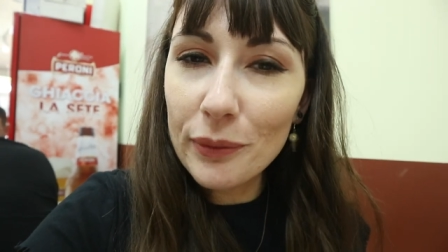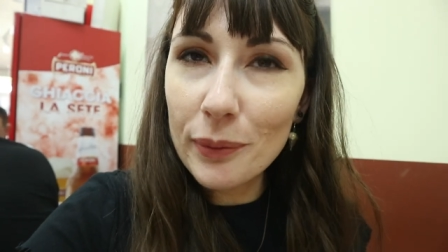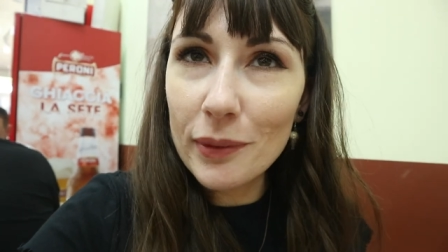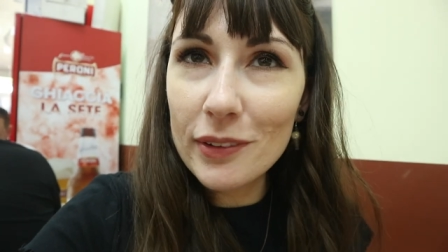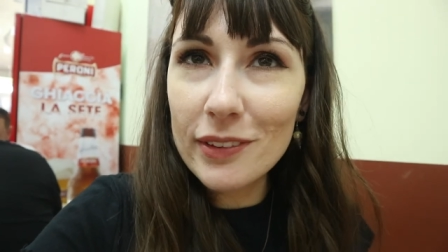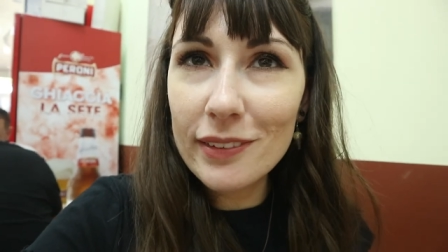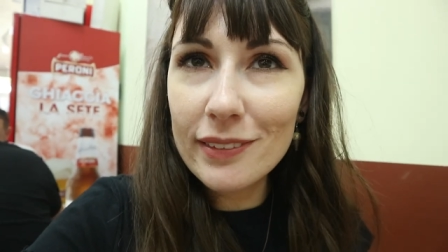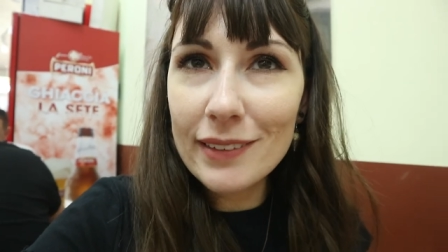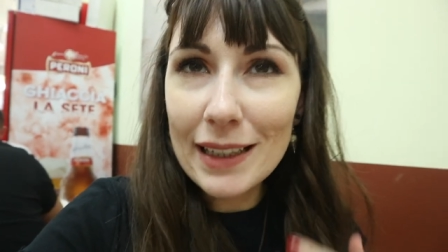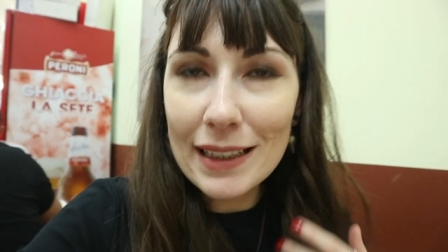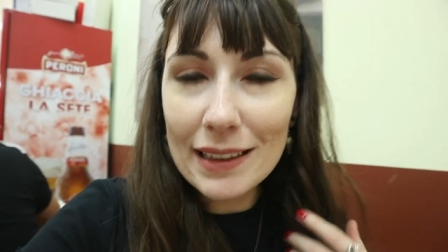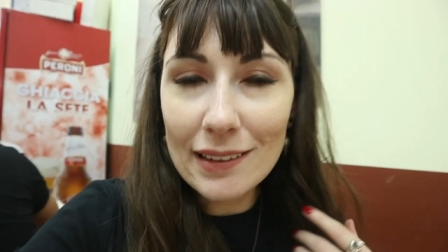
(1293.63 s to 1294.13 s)
which
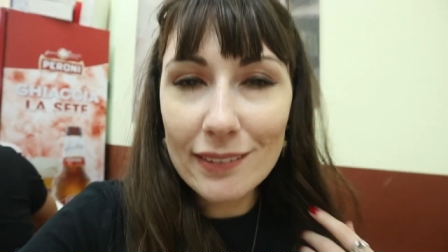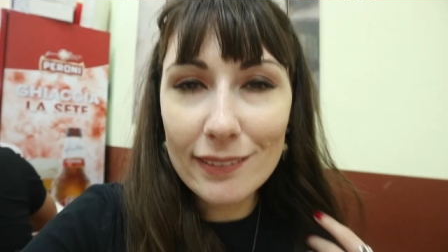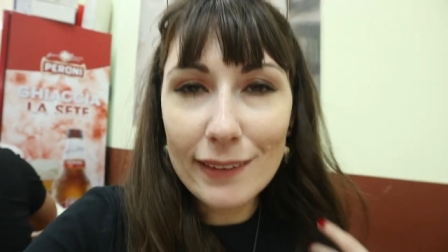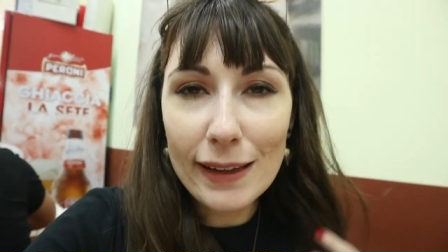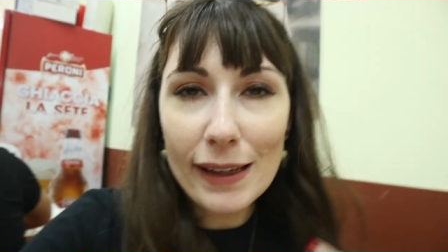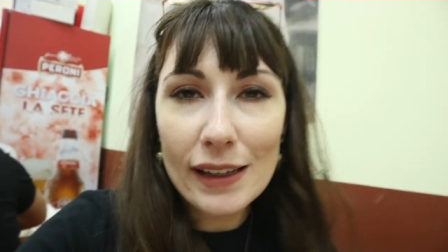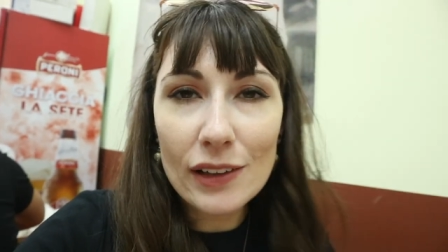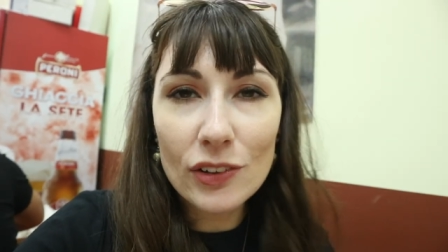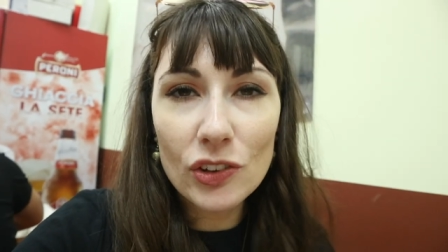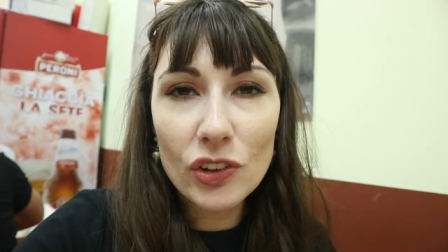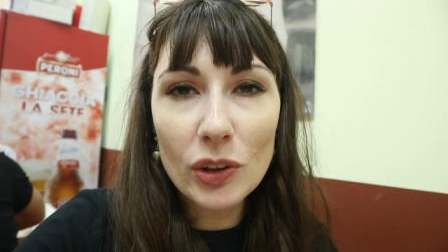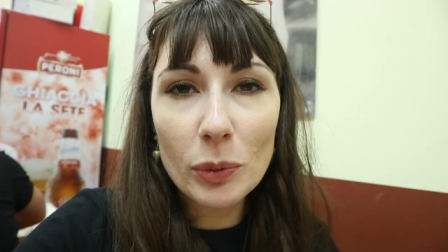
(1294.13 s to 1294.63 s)
is near the
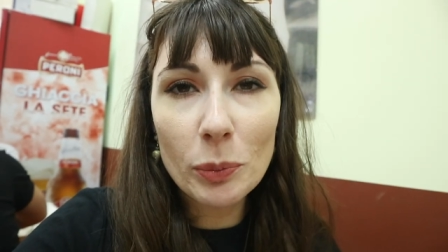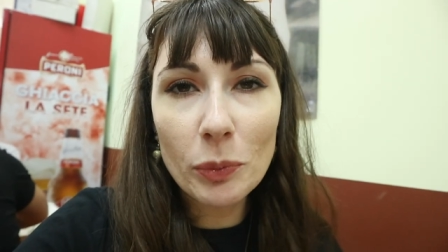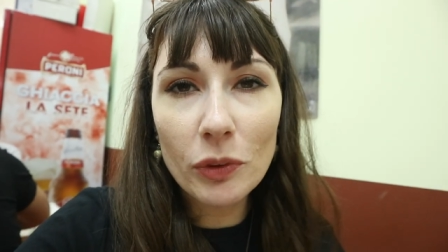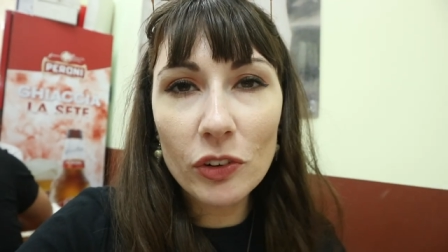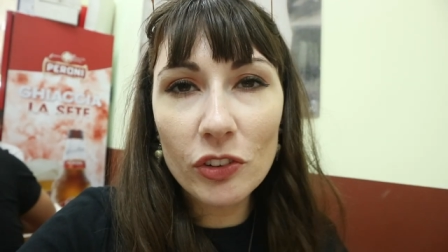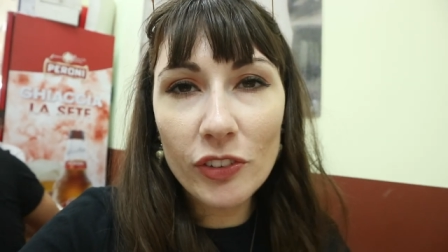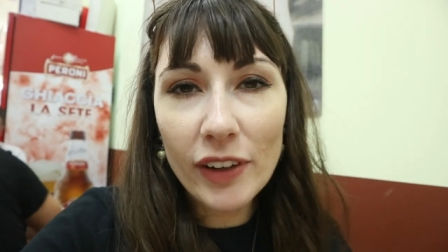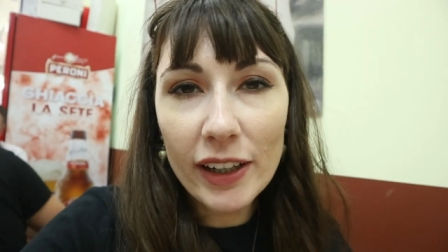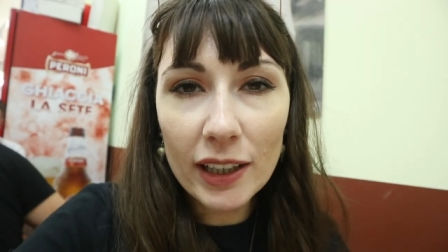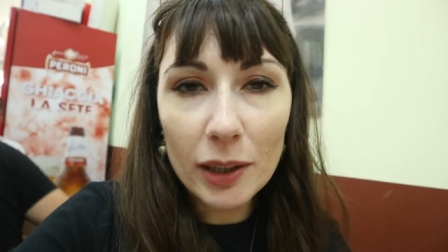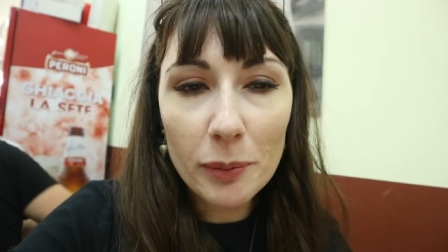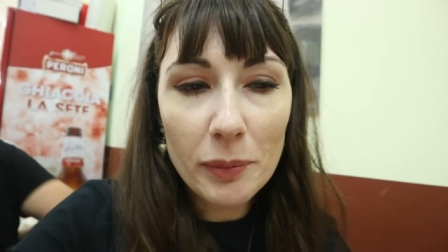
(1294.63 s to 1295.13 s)
station, was
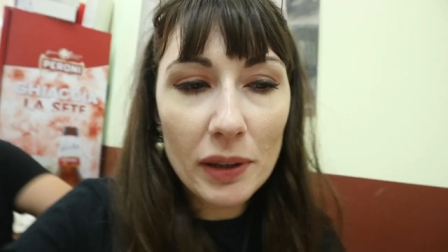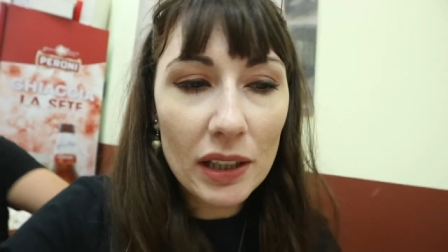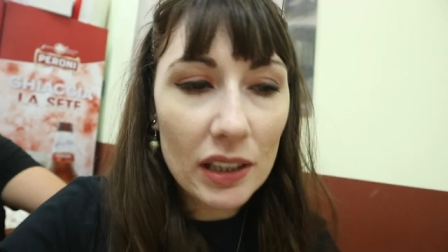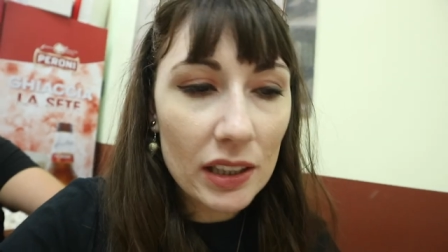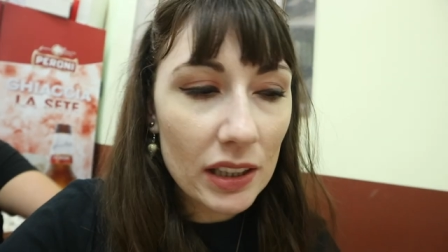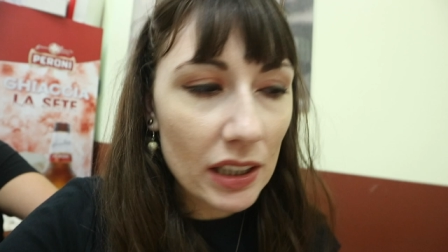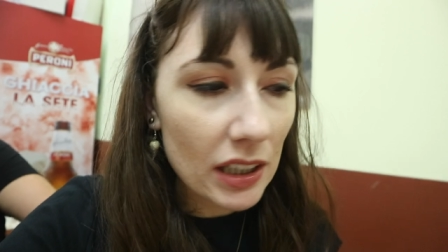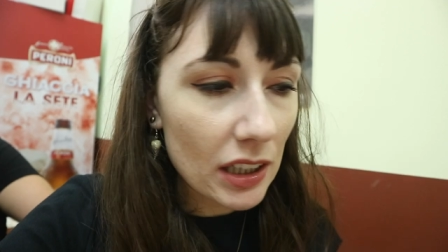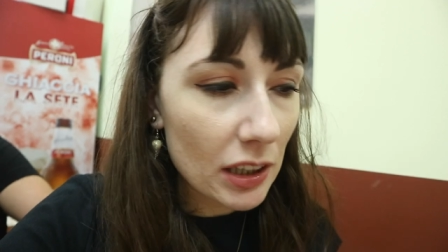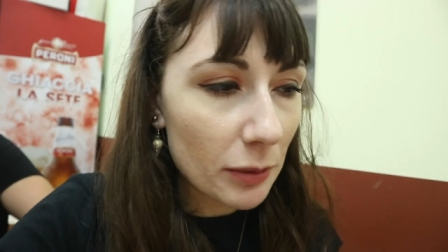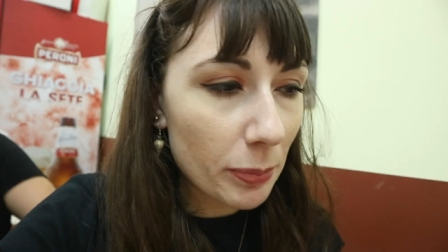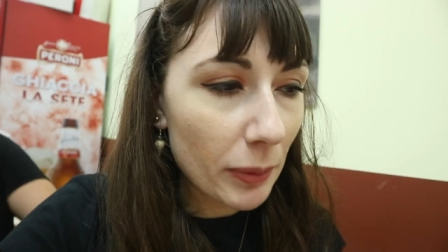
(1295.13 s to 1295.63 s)

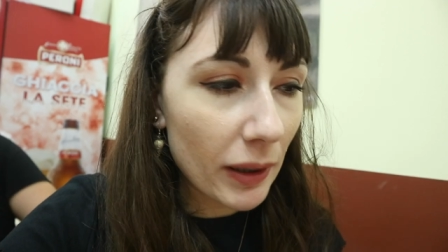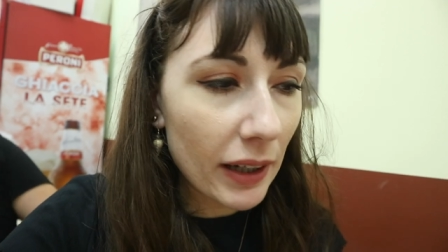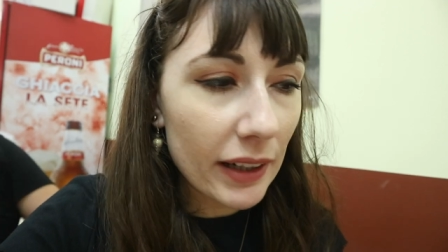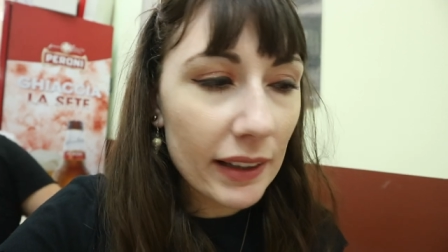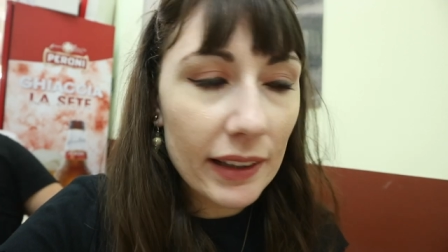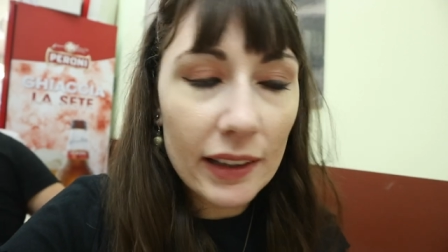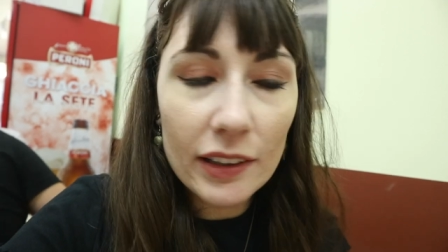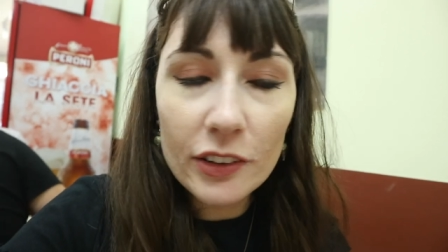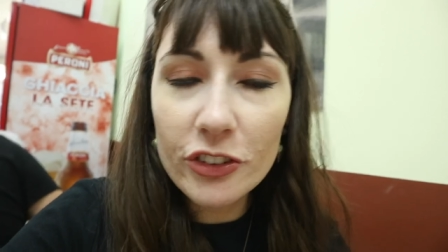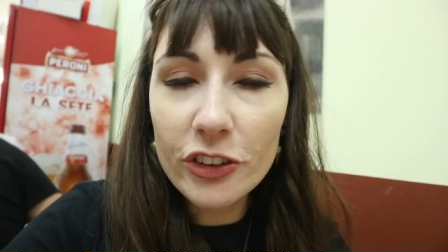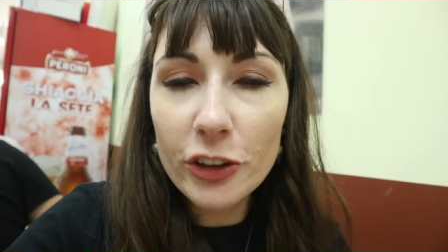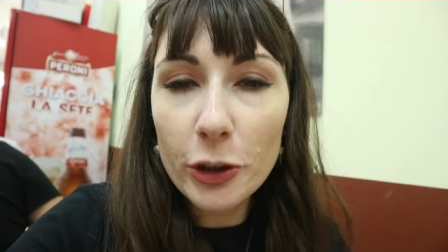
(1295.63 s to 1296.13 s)
recommended by
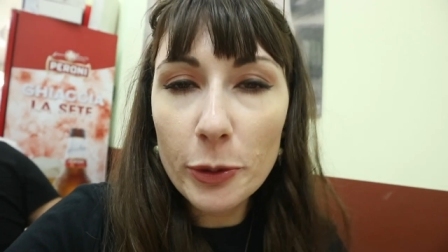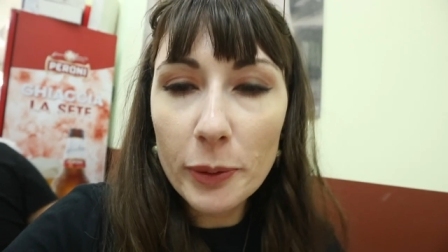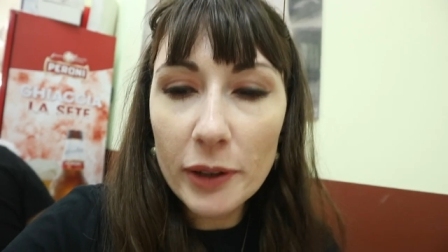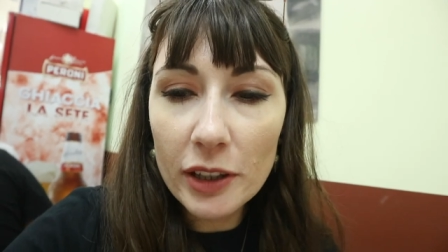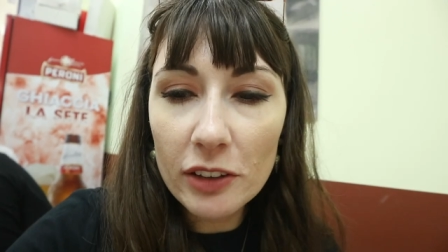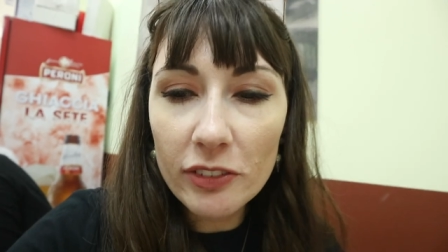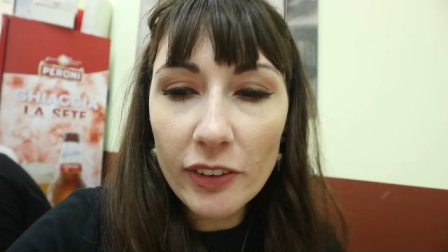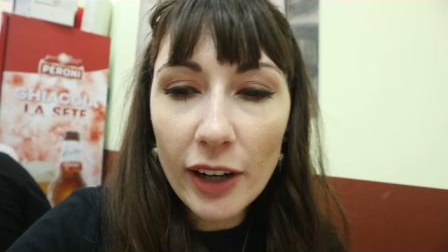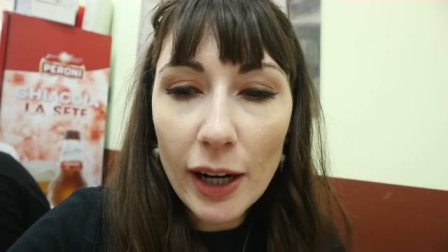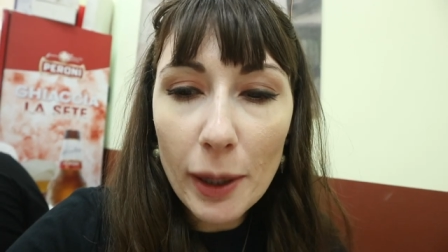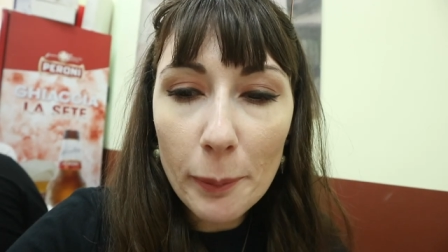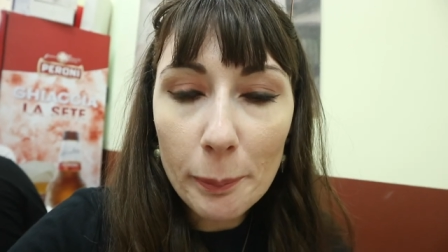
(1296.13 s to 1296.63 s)
the
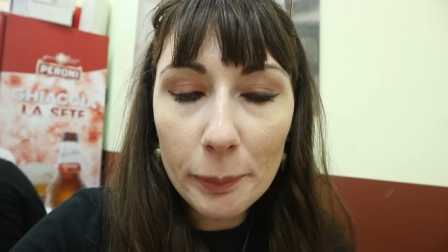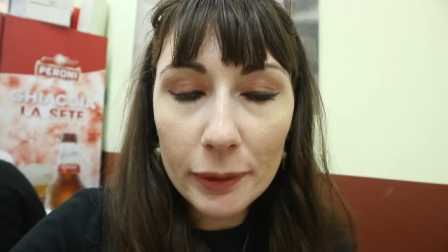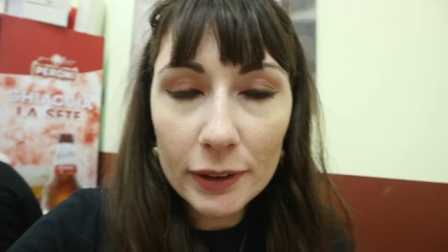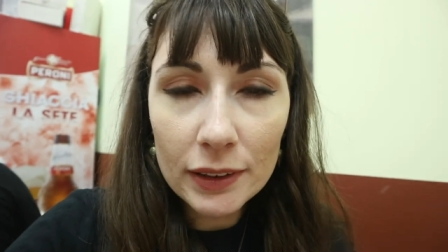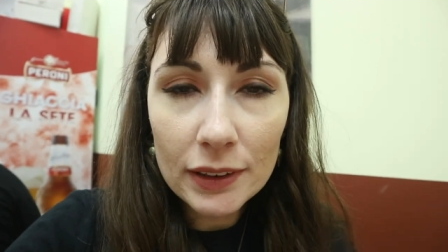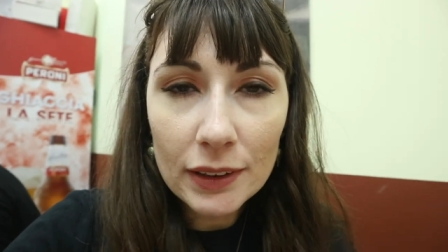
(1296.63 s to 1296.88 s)
TUI rep.